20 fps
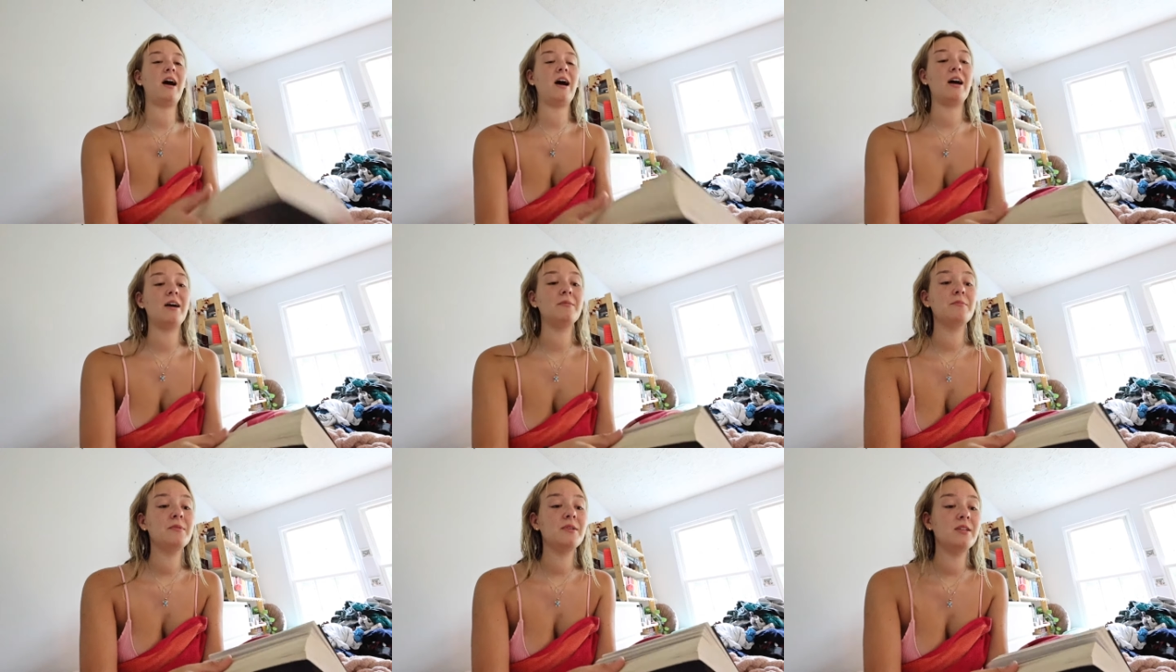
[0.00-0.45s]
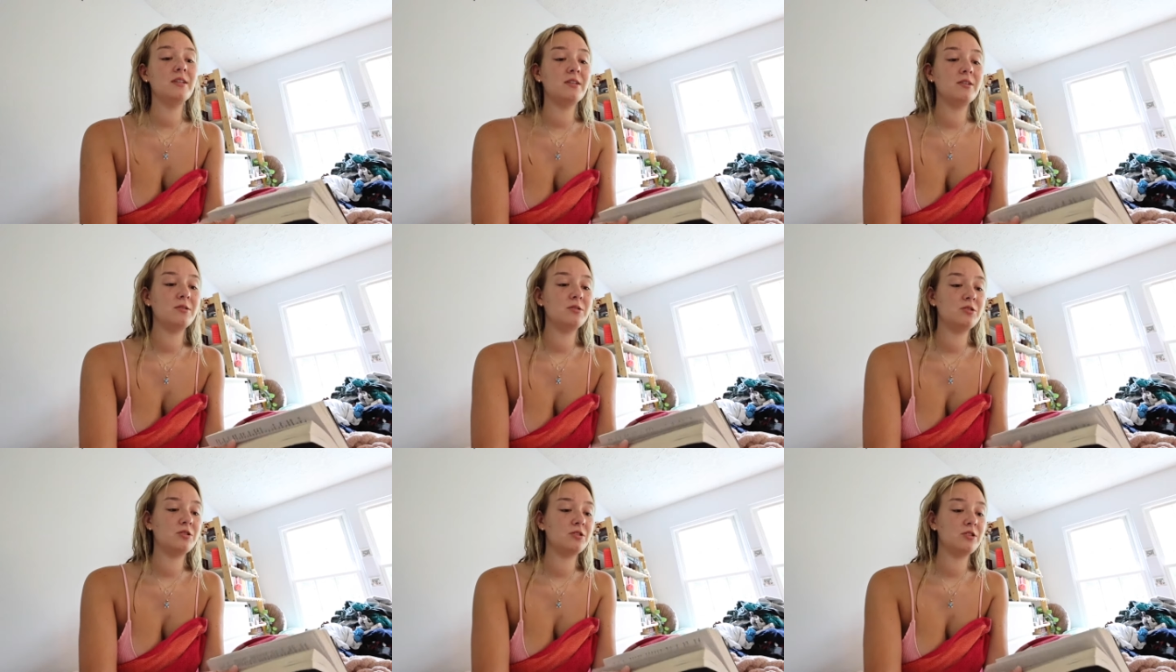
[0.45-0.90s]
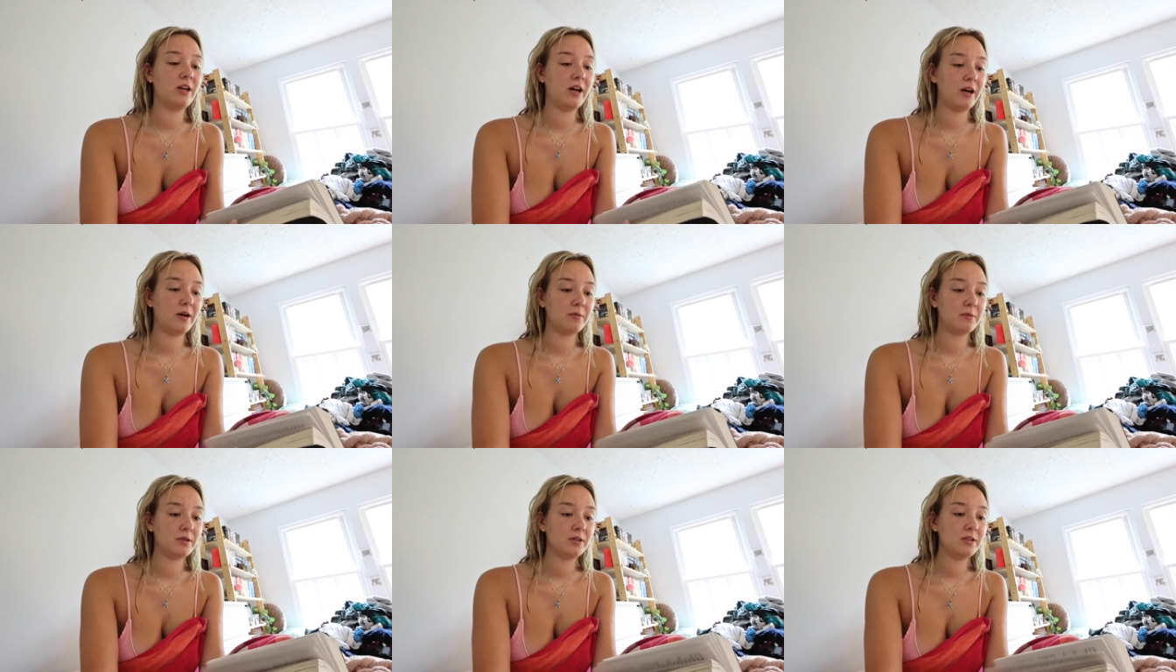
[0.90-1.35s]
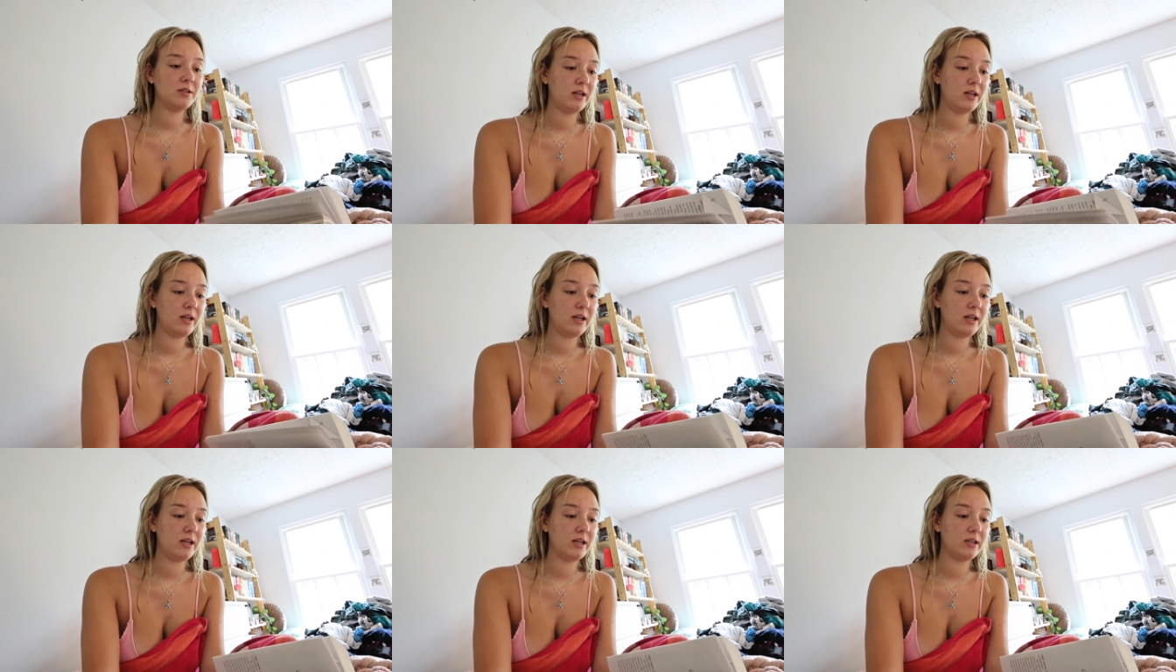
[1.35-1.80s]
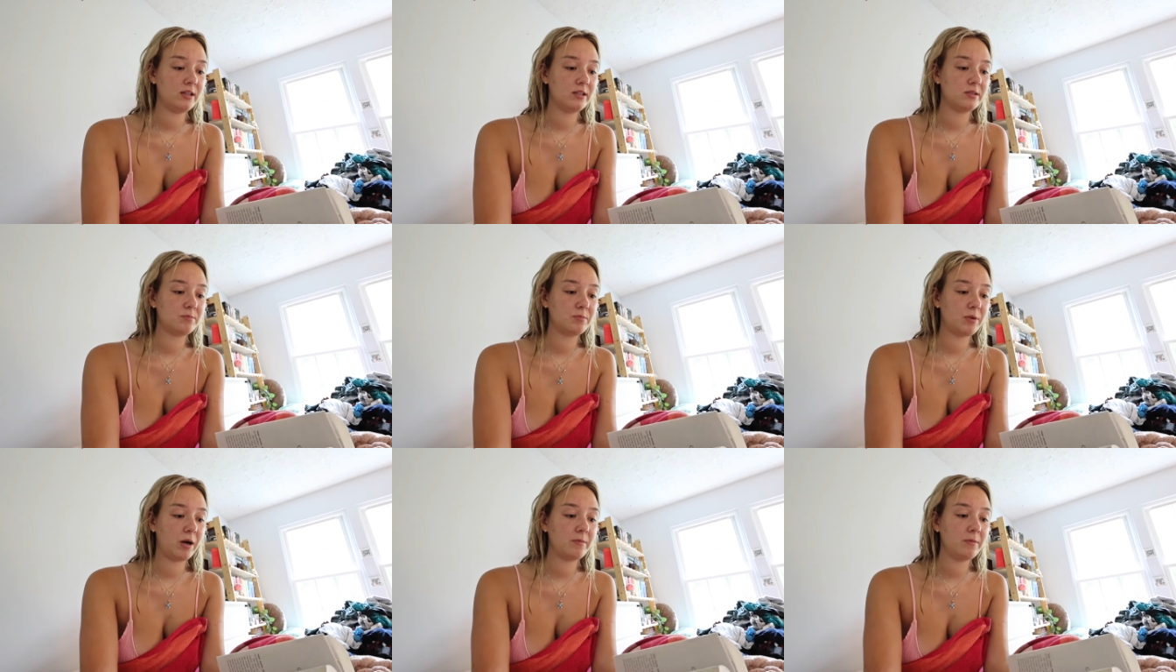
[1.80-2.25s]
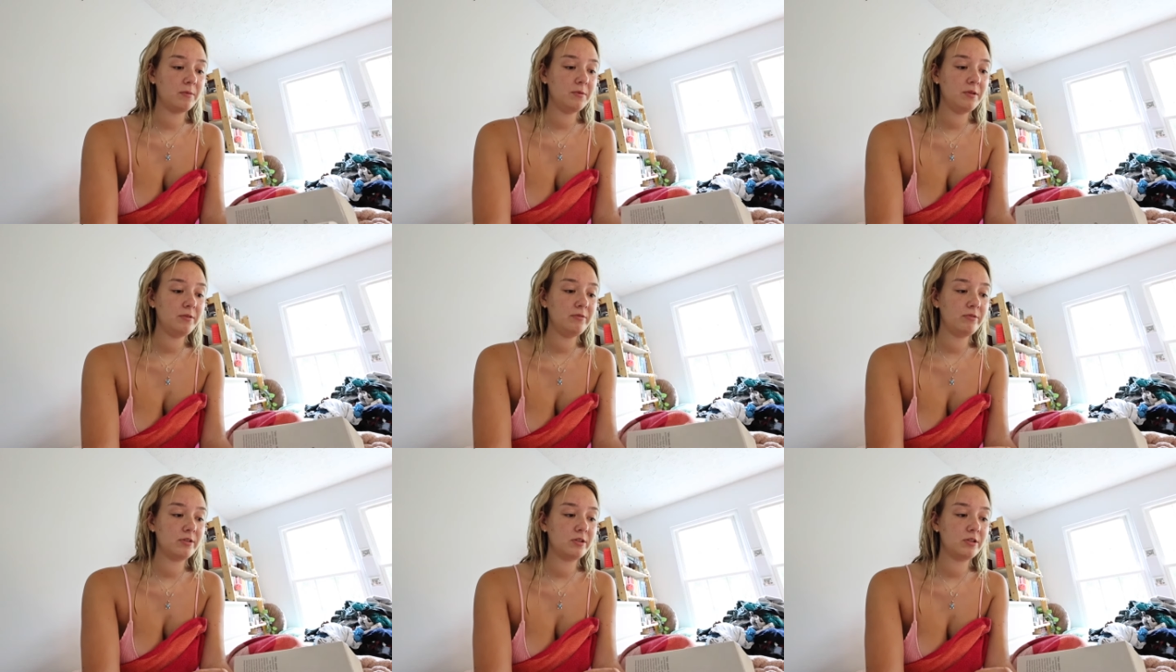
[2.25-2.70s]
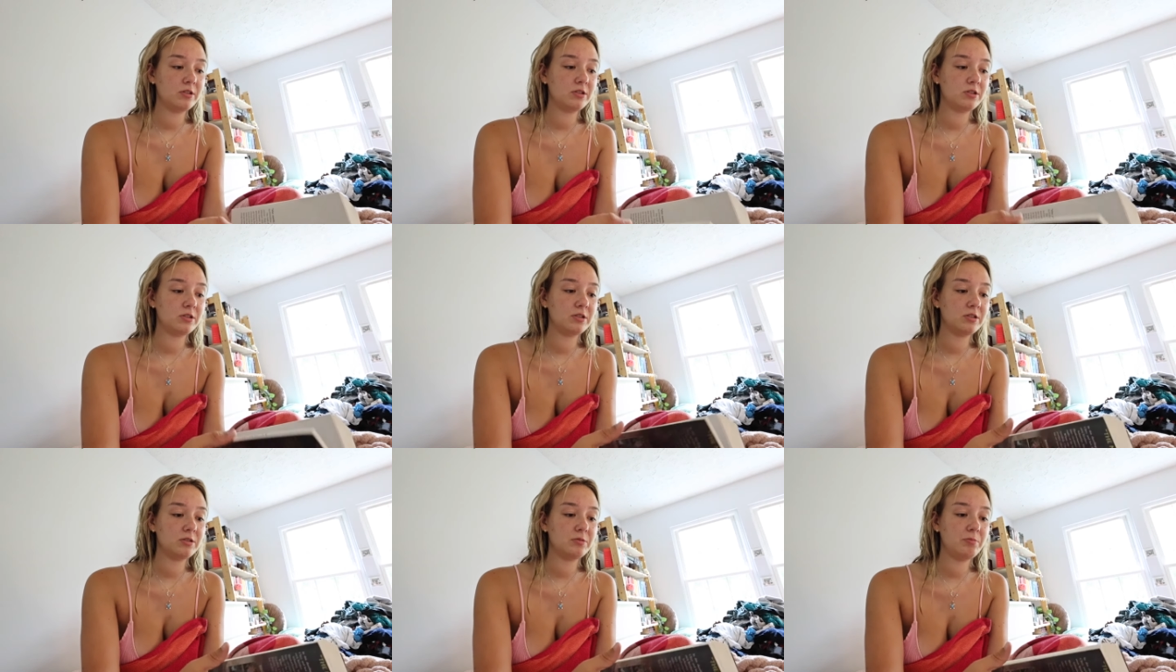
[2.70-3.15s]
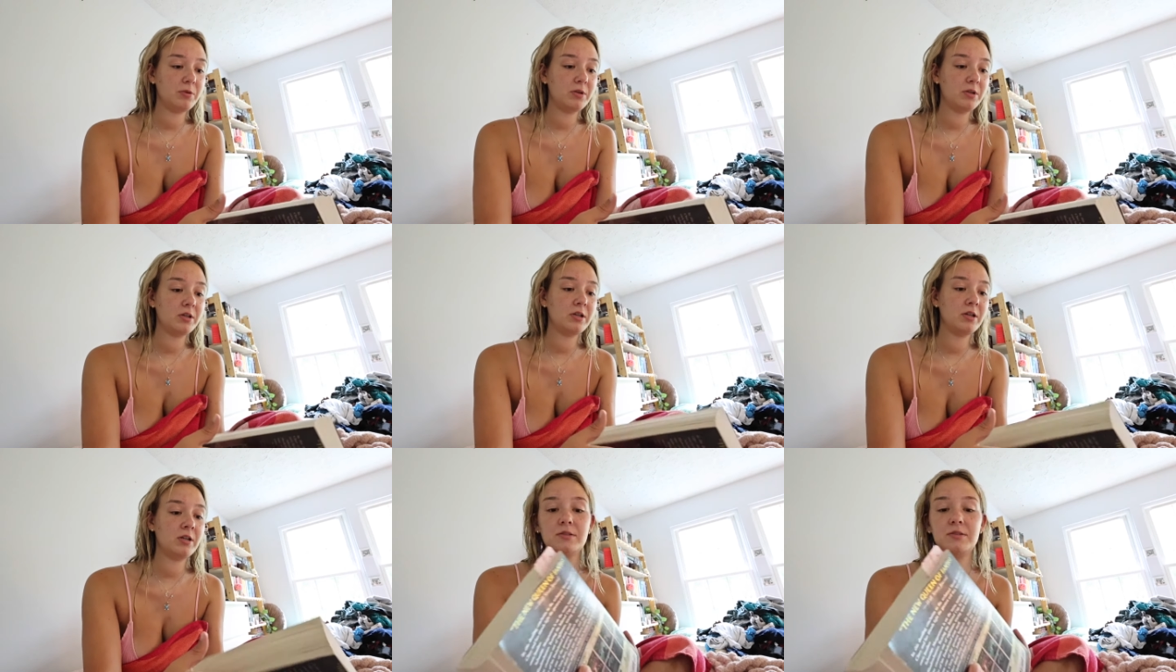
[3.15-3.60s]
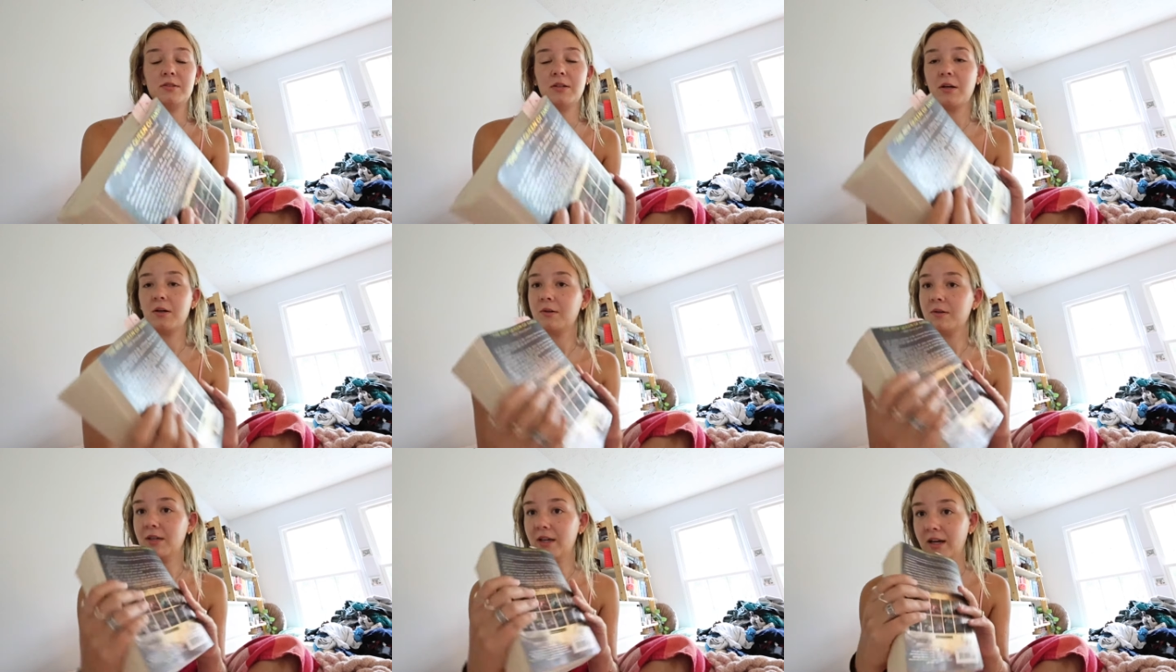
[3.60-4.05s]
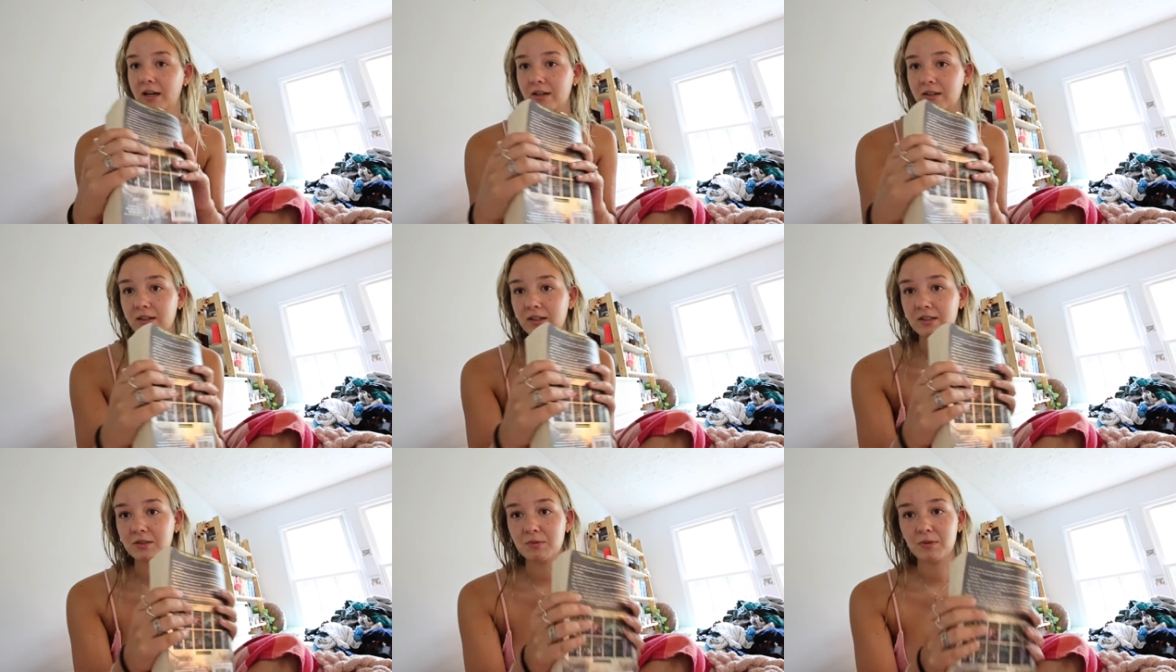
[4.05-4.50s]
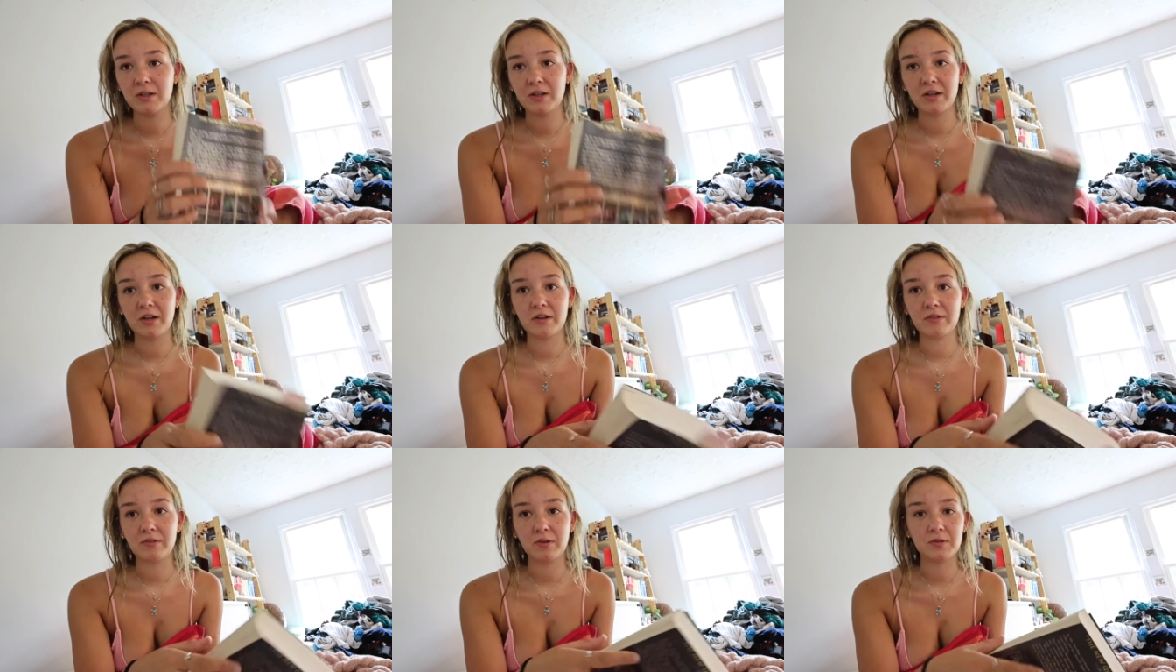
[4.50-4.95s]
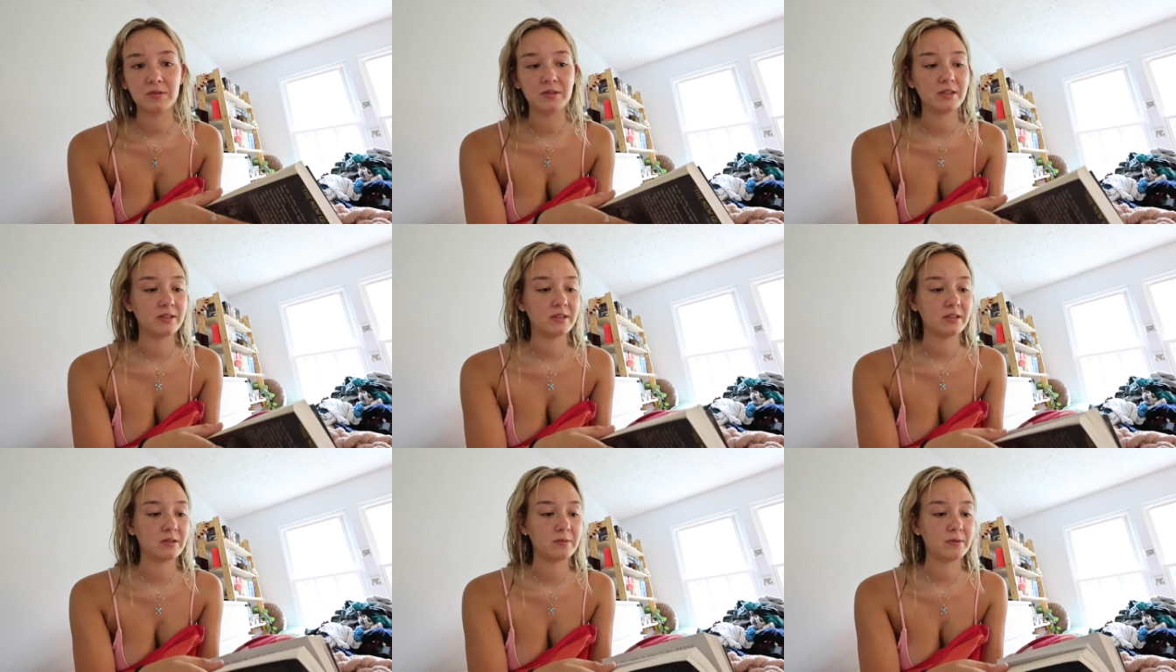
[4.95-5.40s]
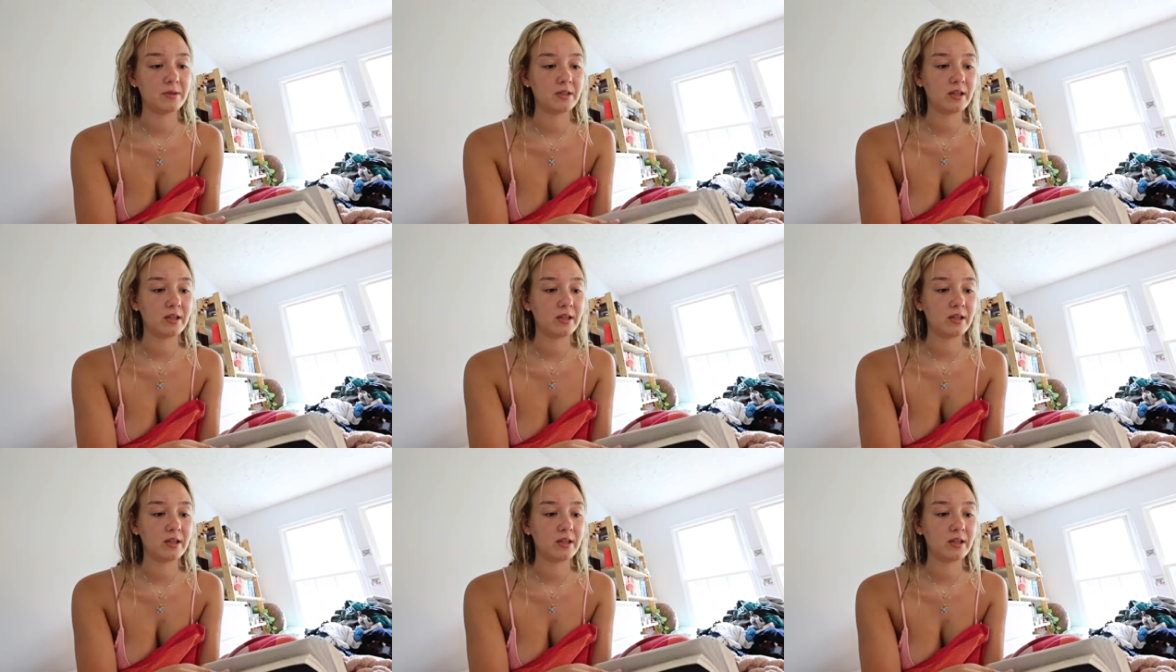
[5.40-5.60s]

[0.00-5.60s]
I'm gonna go shower and probably finish this book. So yeah, because we have only a little bit